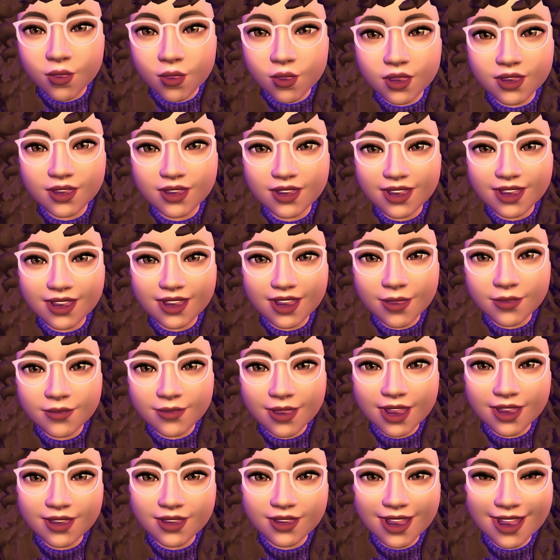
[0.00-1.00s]
with like a
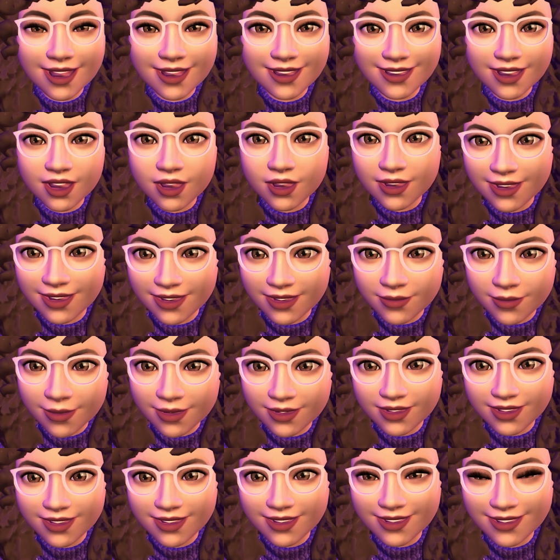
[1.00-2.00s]
better handheld
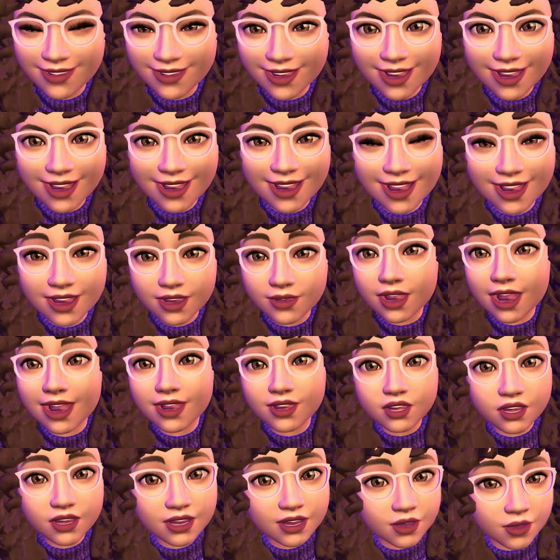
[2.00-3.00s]
experience. And I've
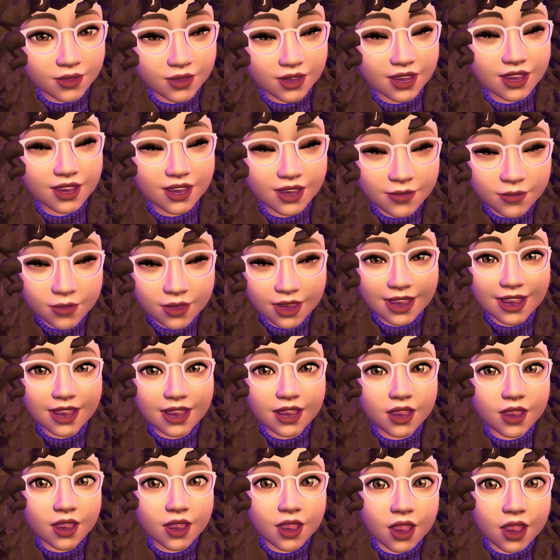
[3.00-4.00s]
actually noticed I've played
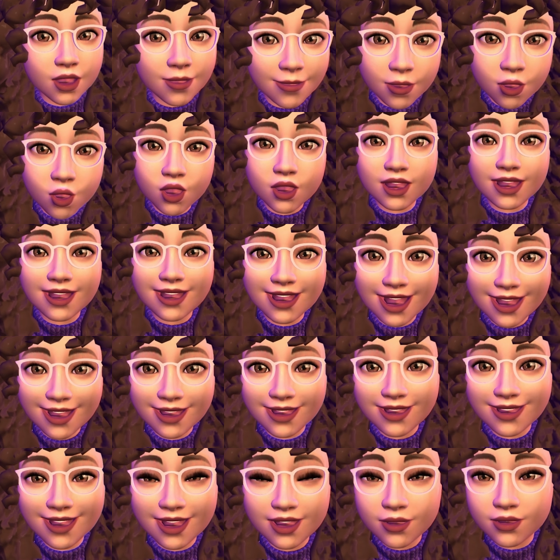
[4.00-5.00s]
more in
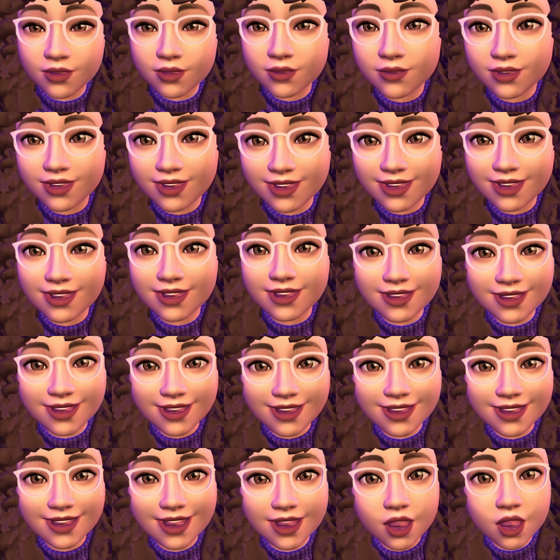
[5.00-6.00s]
handheld
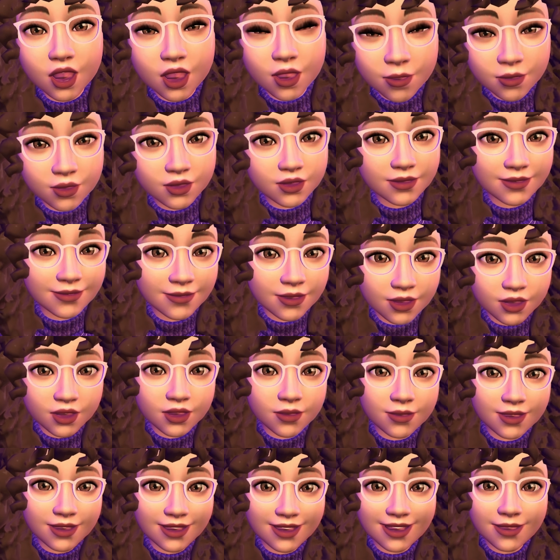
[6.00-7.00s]
recently,
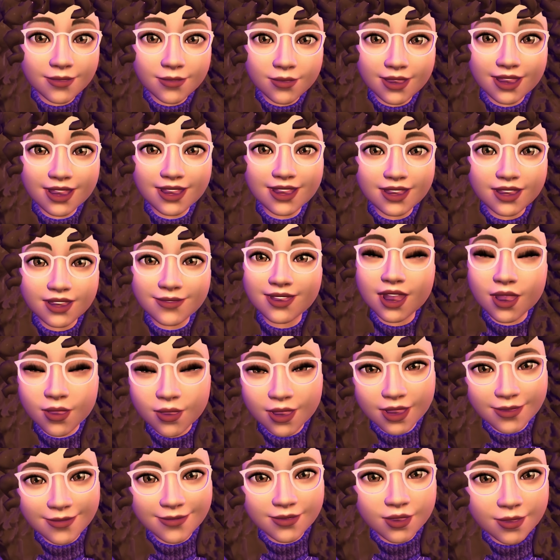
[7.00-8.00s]
preferably because of how
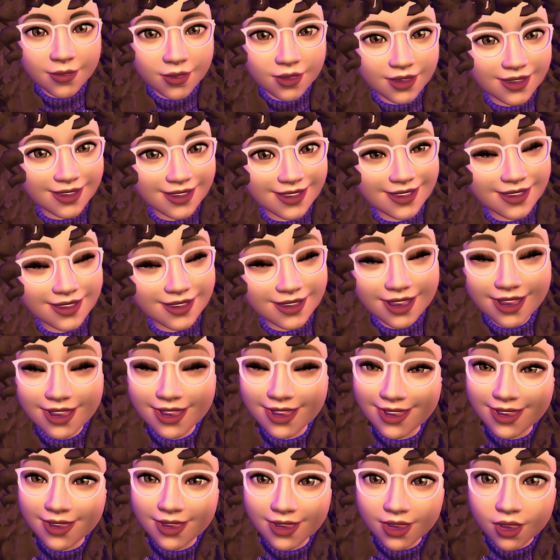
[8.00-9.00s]
comfortable it is
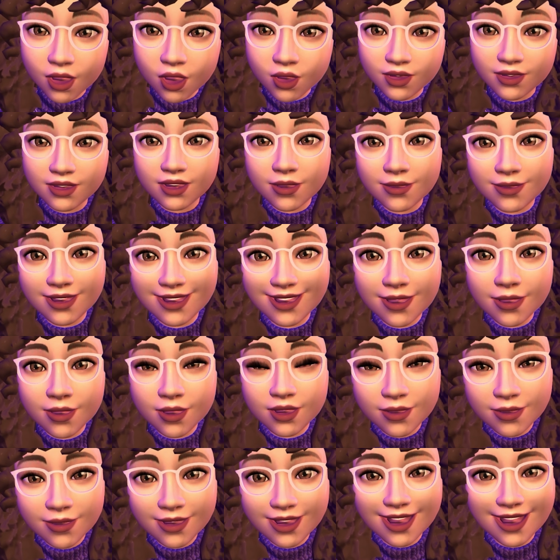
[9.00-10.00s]
over playing
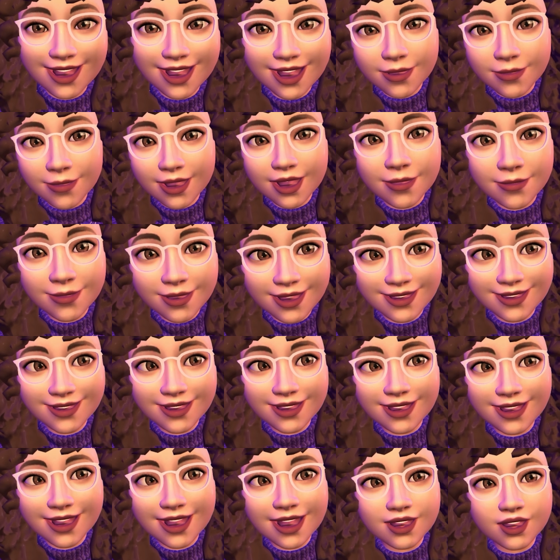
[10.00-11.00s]
with like at my
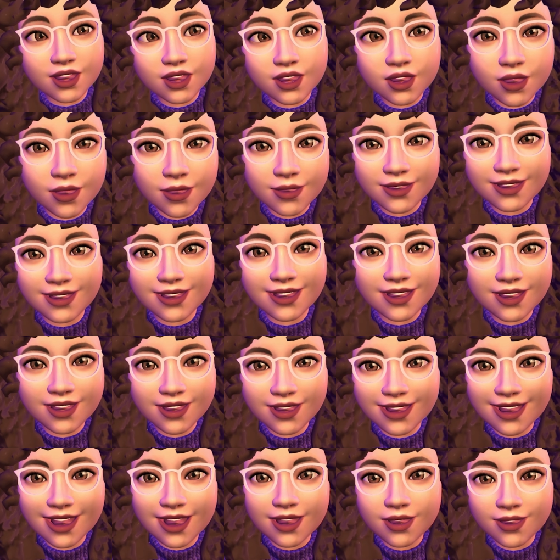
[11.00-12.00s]
PC. I just go and sit on
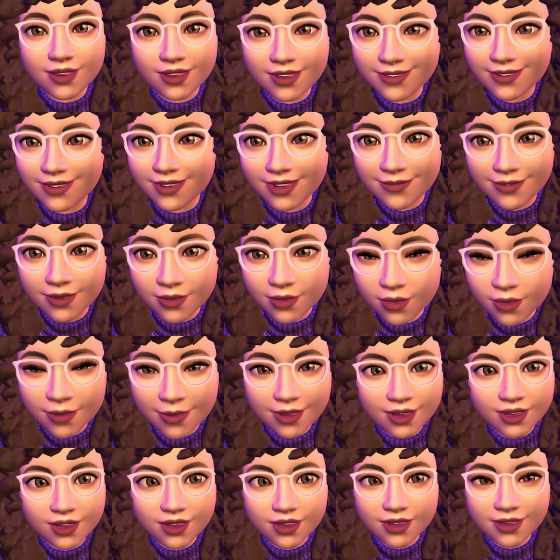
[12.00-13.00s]
the couch in the living room
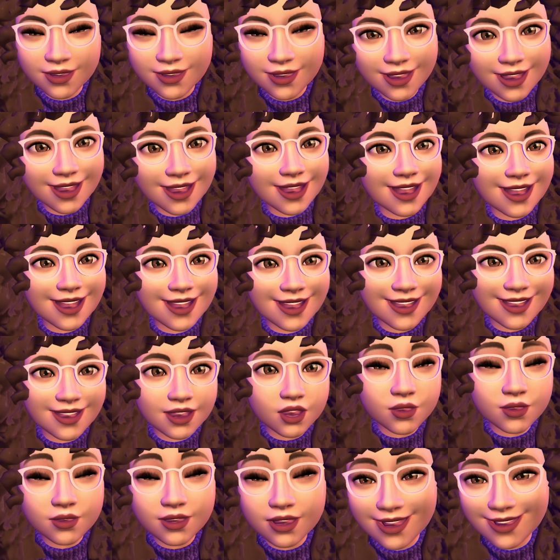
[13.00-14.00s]
and chill. It's
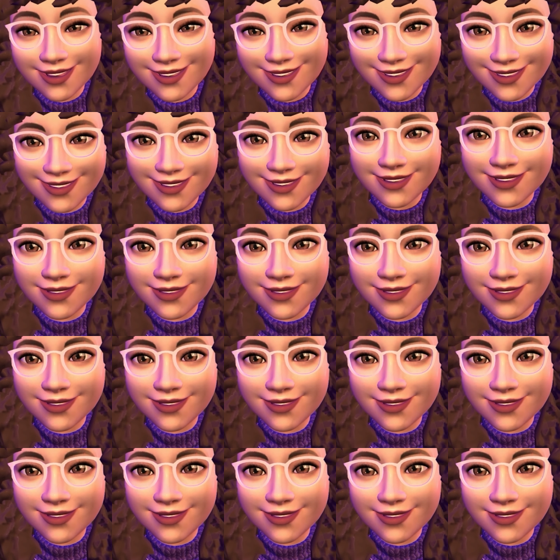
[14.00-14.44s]
a really nice